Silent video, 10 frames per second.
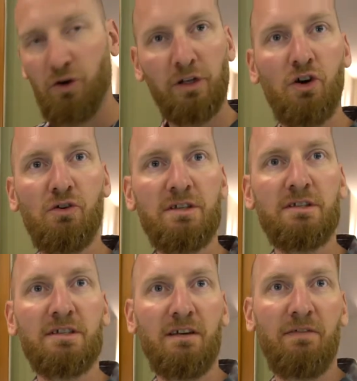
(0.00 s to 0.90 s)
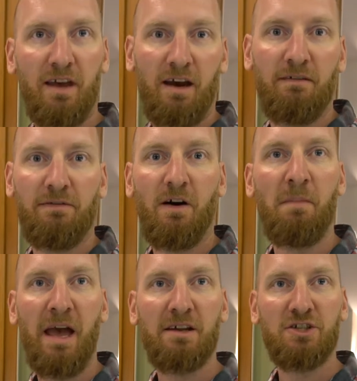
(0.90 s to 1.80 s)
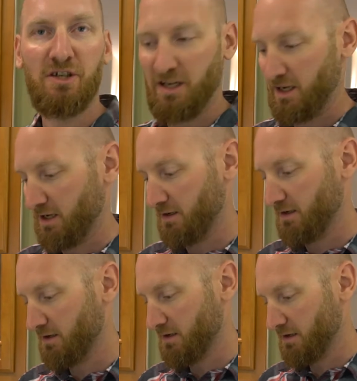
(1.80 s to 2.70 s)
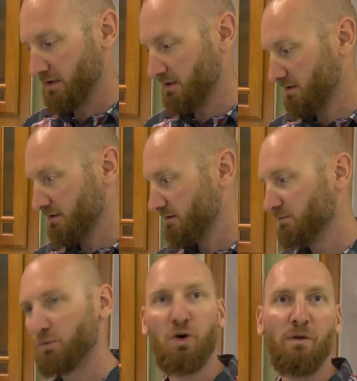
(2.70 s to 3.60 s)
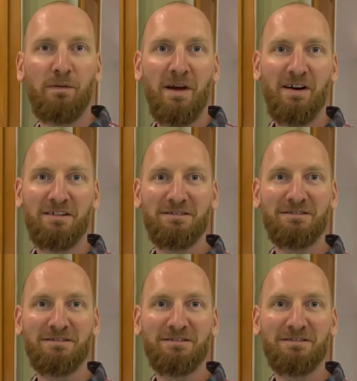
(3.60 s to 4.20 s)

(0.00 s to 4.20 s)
go to Lowe's and see if they have a match, and we'll go from there.